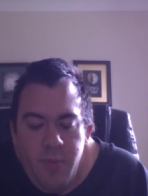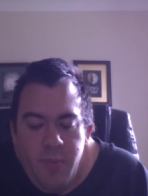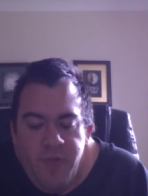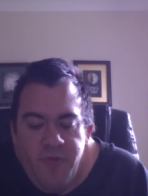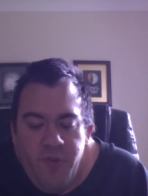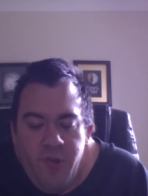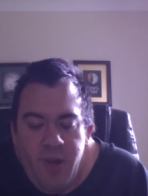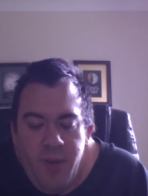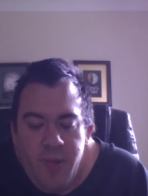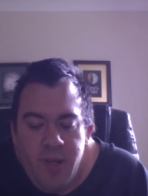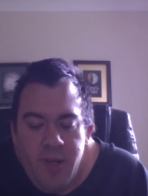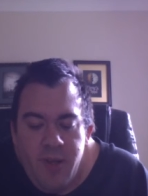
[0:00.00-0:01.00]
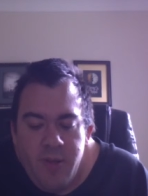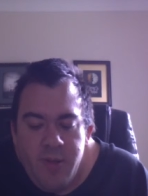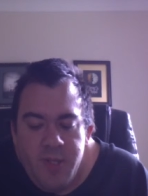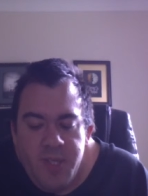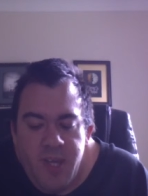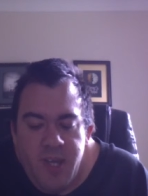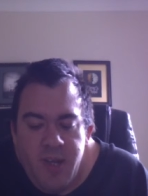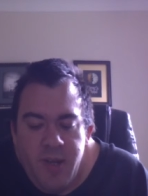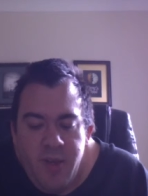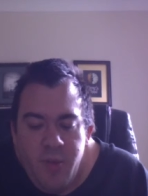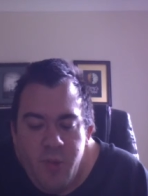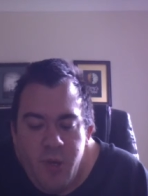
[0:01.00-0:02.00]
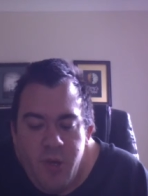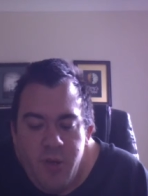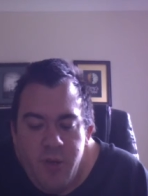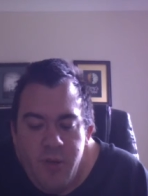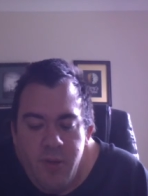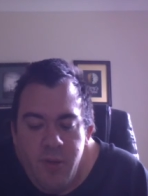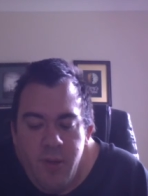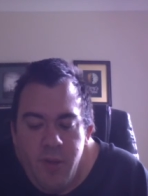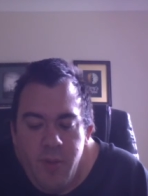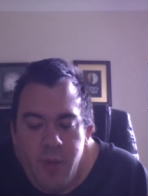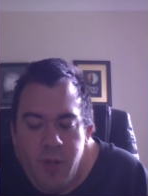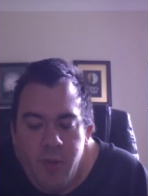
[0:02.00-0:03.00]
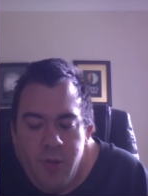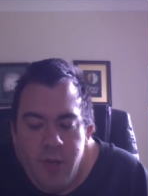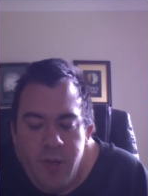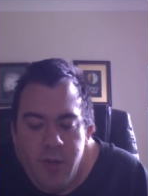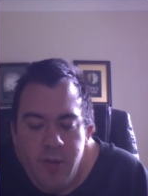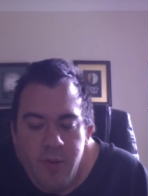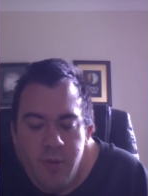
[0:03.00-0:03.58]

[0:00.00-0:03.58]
Before Abigail could say another word, the bell rang.